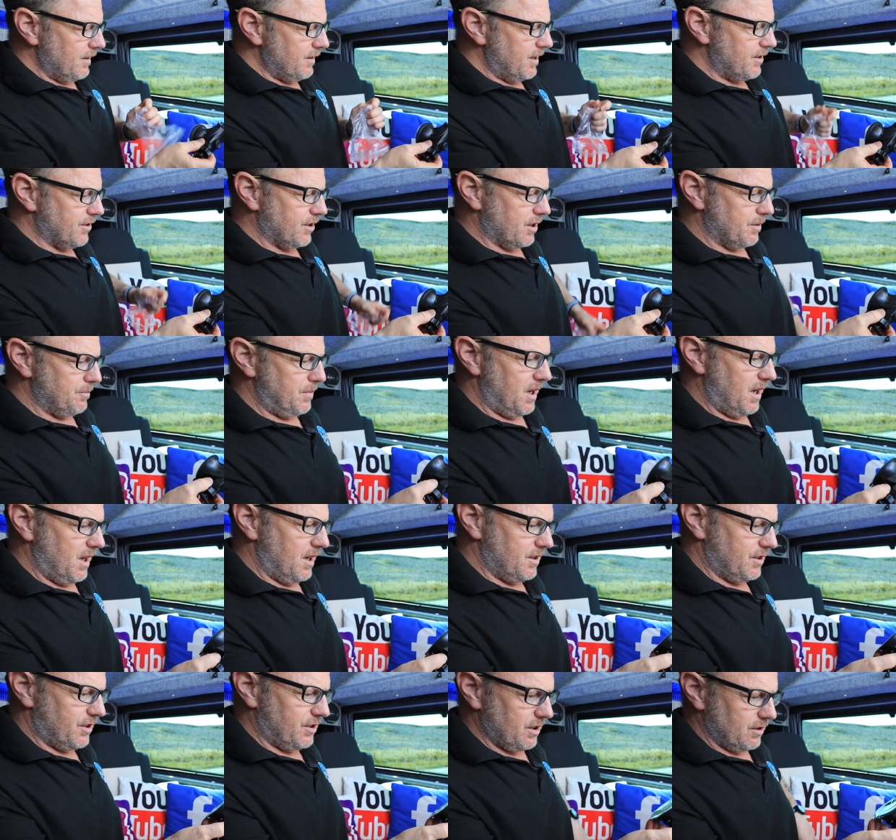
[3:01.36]
this can be
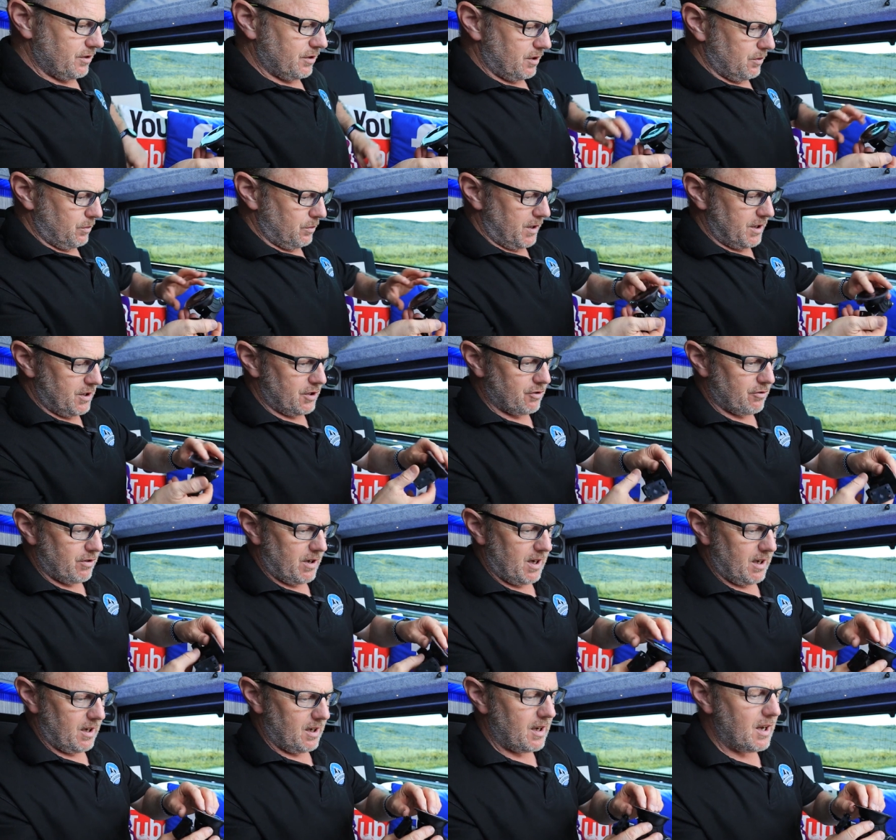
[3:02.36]
stuck to the
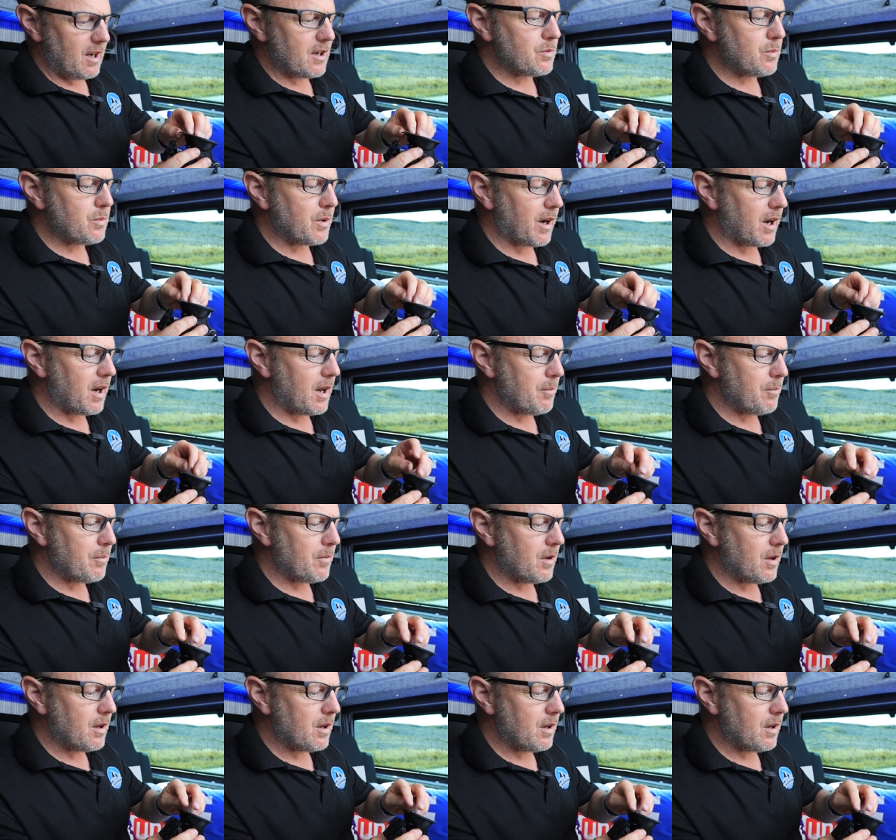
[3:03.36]
windscreen. It's one of them,